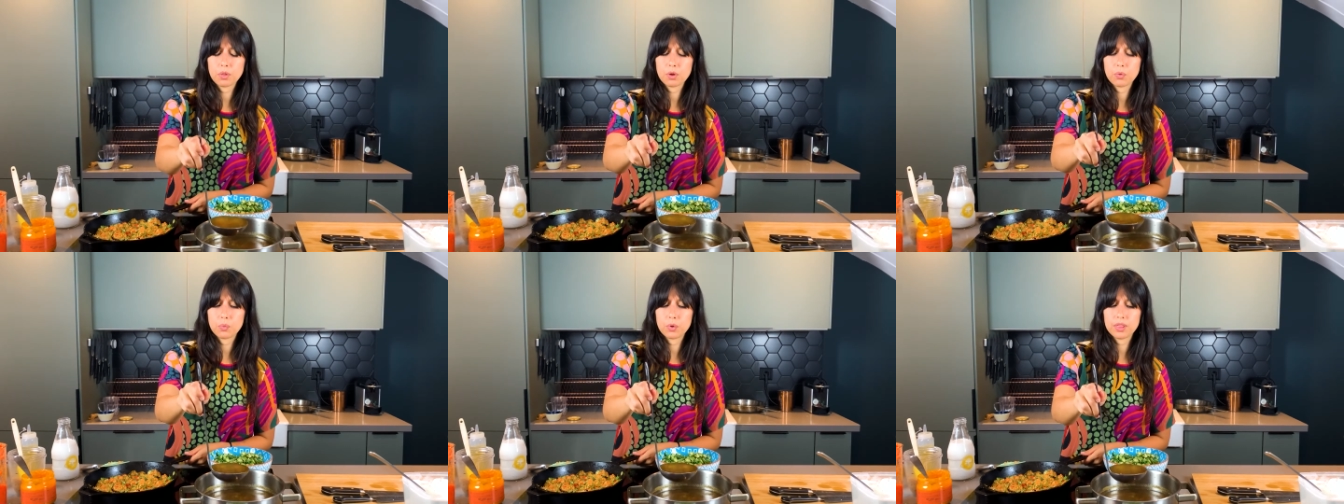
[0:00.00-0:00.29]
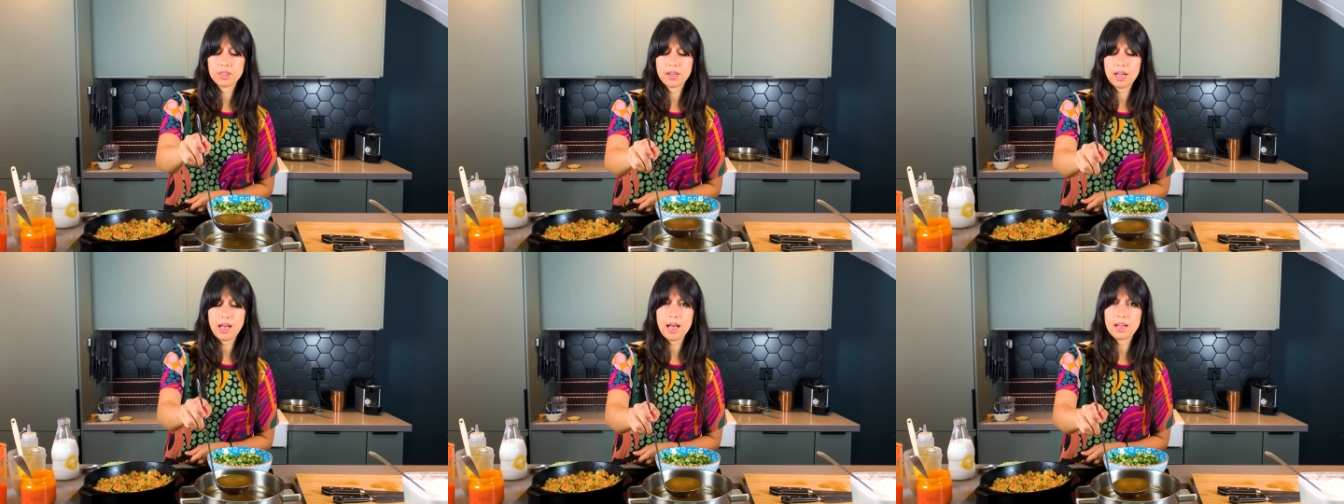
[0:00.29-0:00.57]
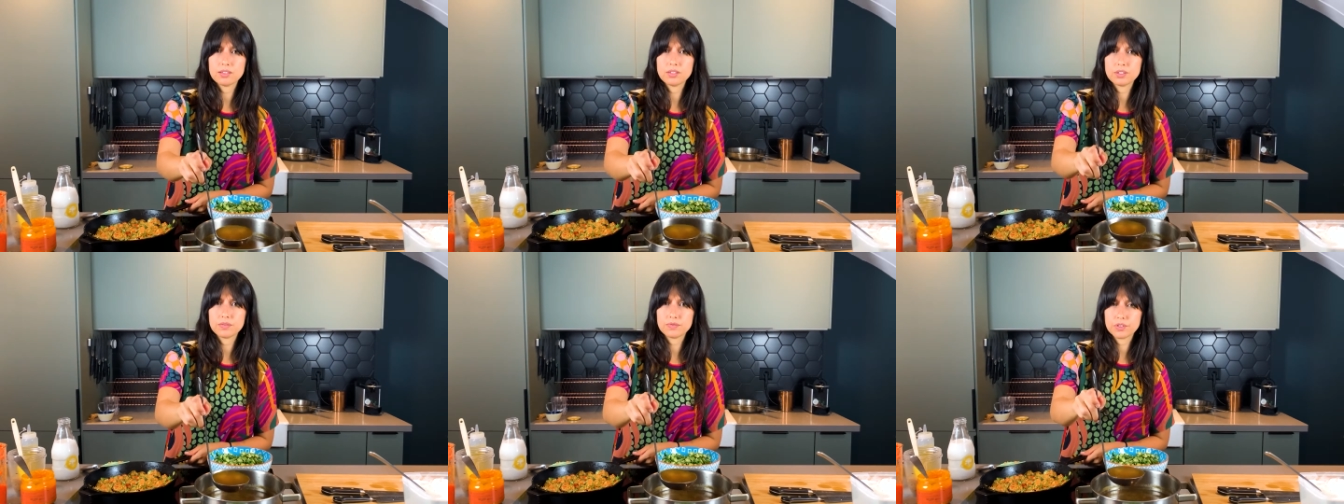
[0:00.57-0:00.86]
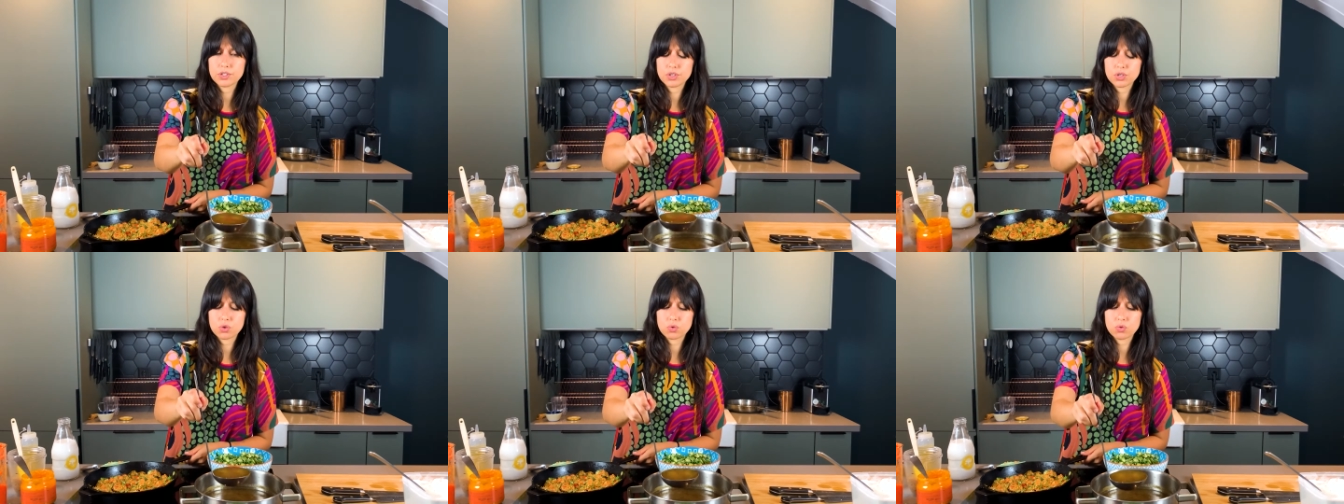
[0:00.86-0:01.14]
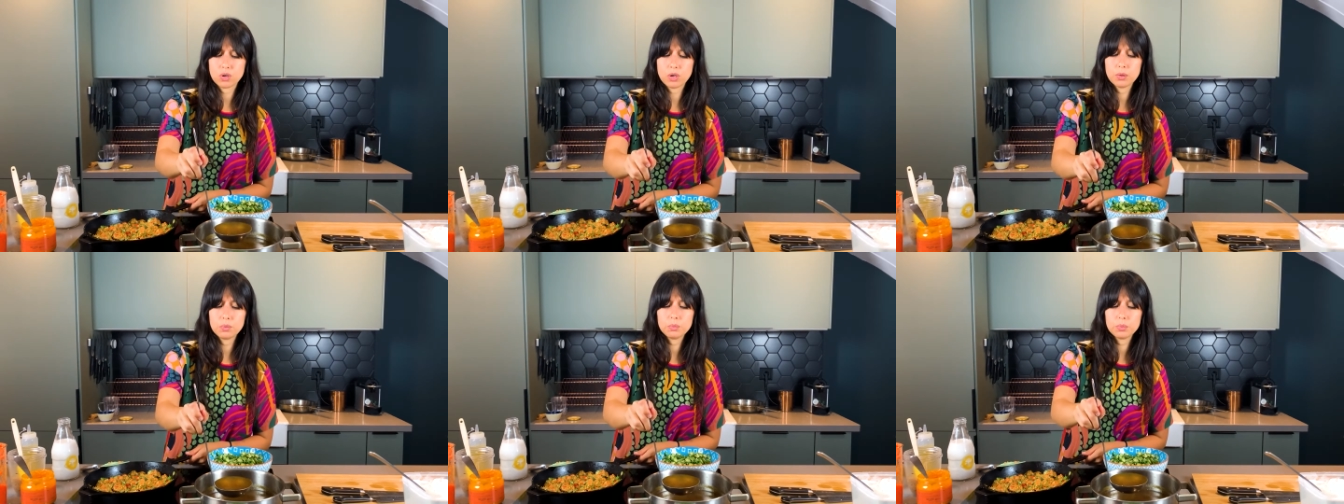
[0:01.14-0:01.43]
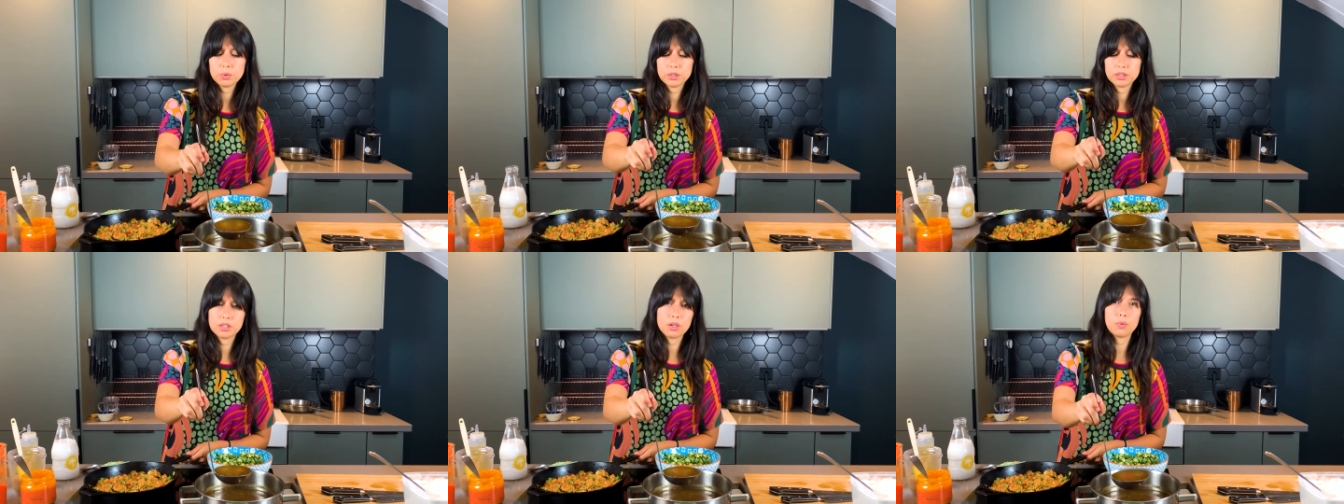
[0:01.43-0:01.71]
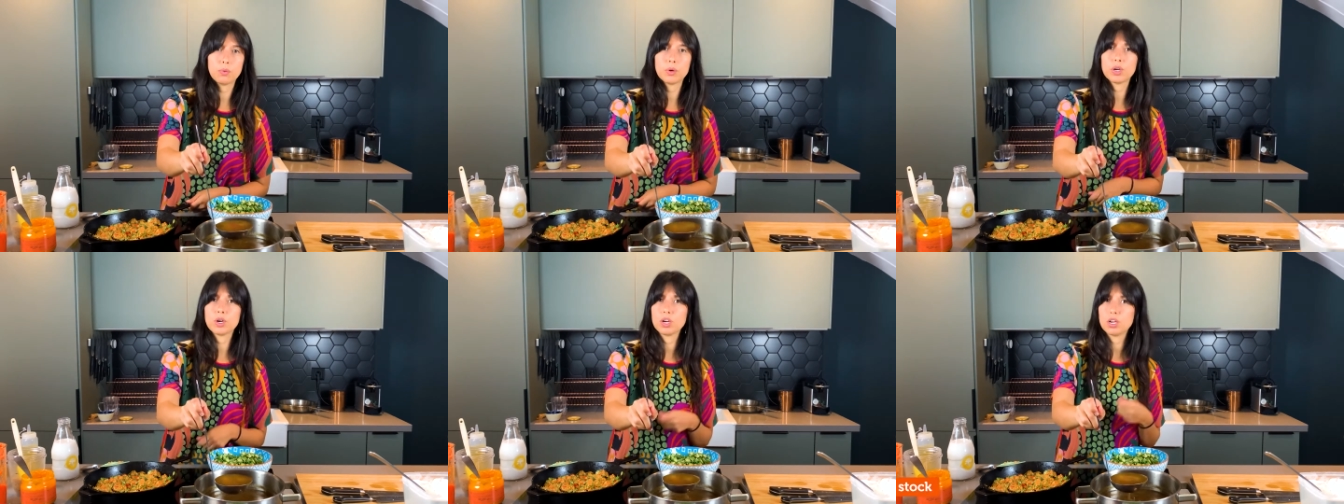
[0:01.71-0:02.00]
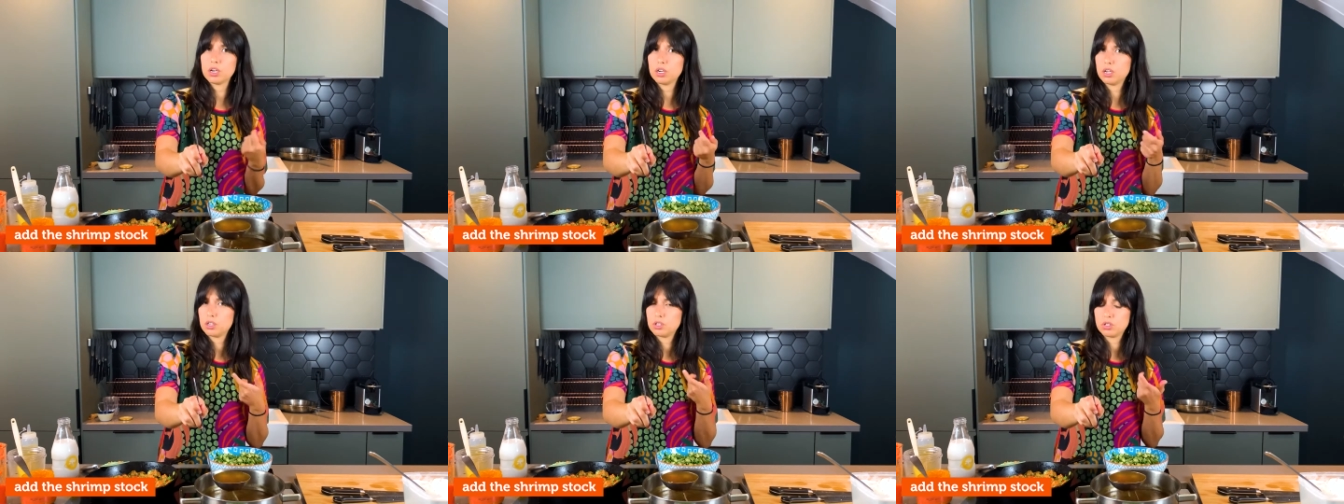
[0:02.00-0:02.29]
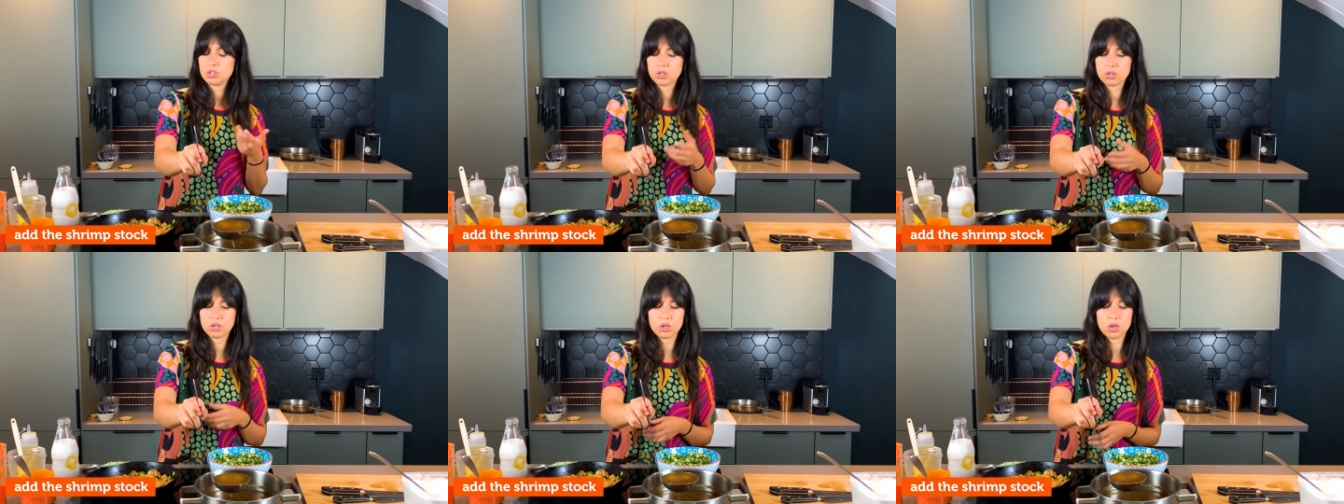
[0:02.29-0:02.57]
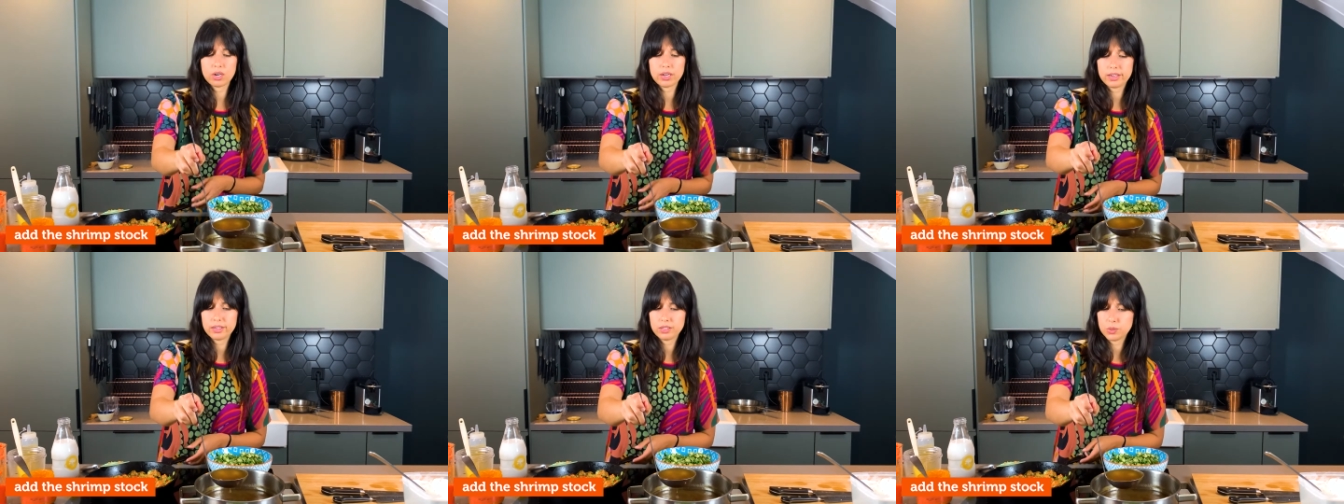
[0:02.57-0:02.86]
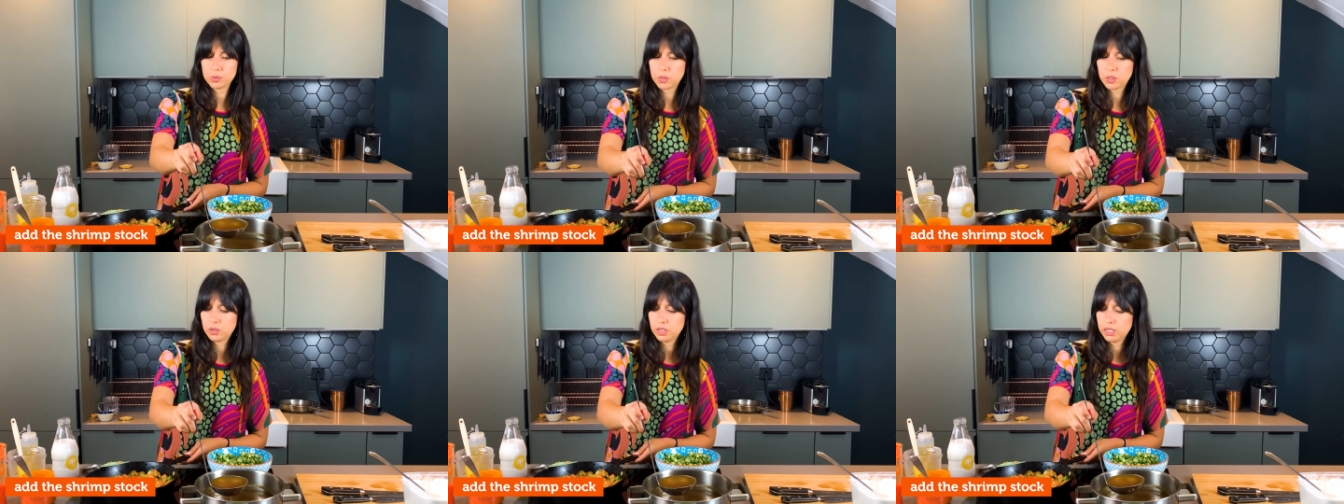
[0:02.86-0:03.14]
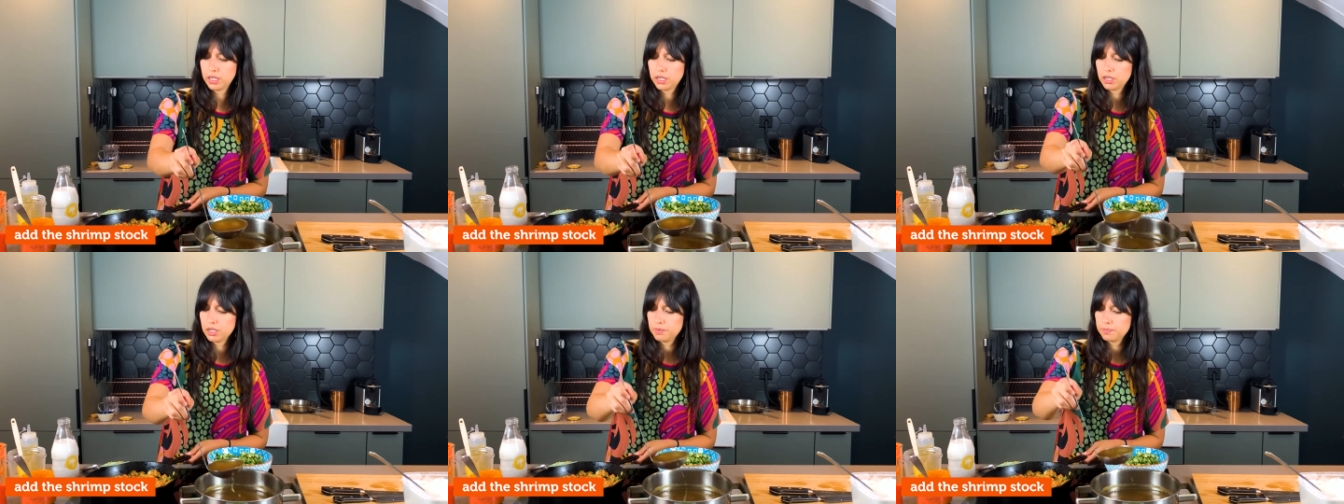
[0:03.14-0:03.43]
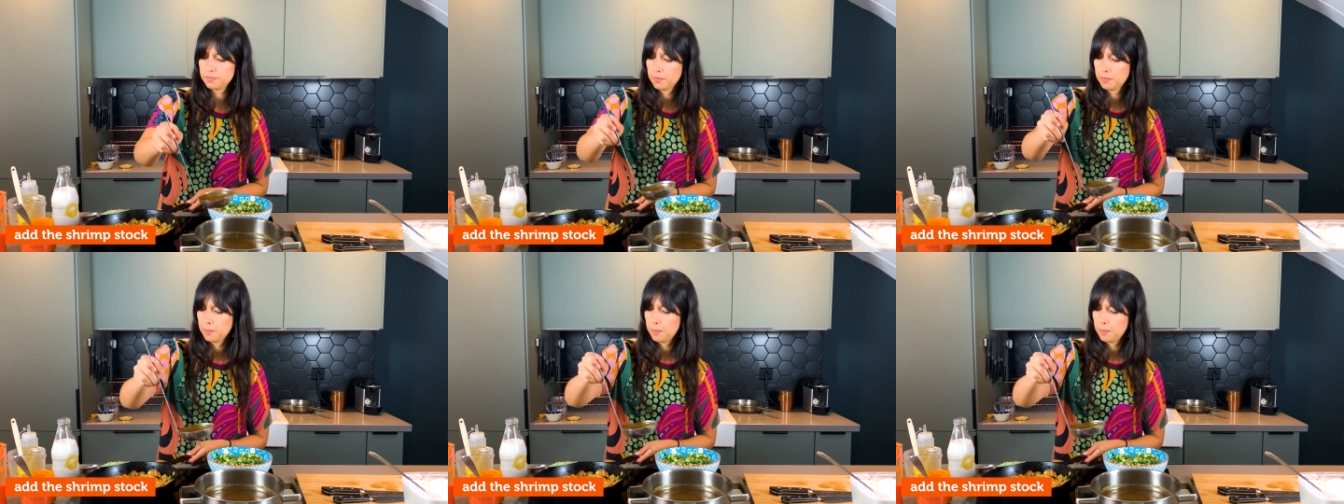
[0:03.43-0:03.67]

with the heads of the shrimp that we're gonna cook as well later.